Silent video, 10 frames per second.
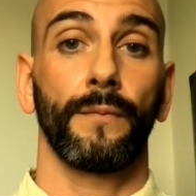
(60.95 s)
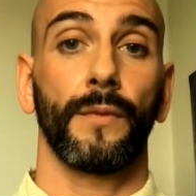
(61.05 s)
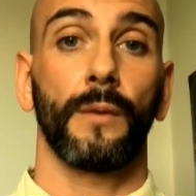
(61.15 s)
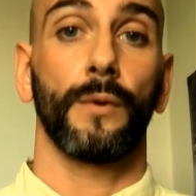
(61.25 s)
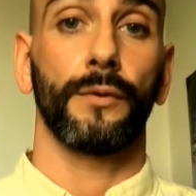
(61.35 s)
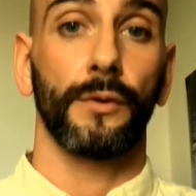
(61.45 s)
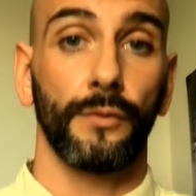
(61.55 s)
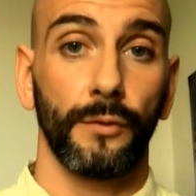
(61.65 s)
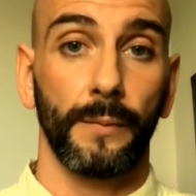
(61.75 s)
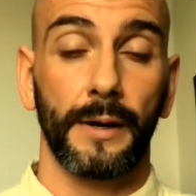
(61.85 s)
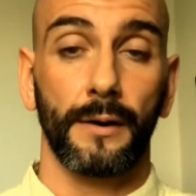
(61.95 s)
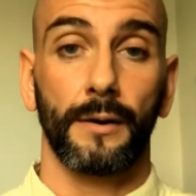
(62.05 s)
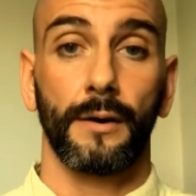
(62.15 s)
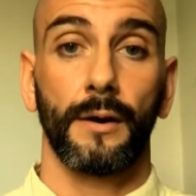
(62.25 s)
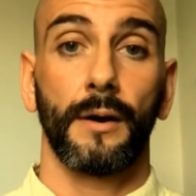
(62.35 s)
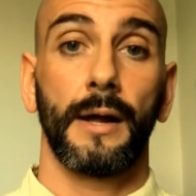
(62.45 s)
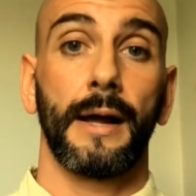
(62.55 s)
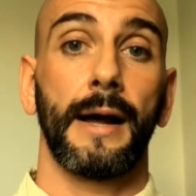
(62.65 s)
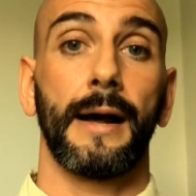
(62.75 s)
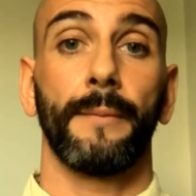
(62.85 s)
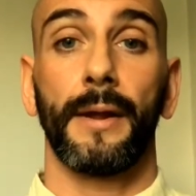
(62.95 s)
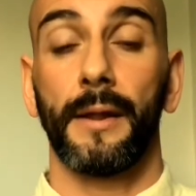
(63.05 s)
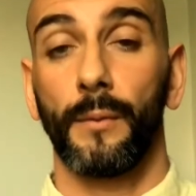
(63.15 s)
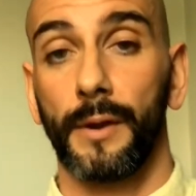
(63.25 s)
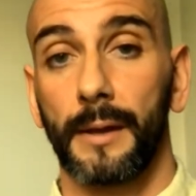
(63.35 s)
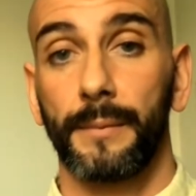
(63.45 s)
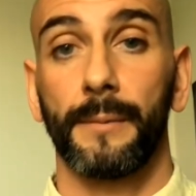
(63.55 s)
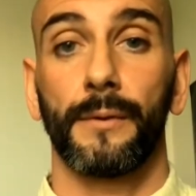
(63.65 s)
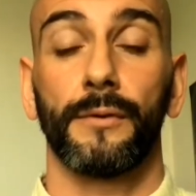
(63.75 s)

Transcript: they want to do better, and they want to get people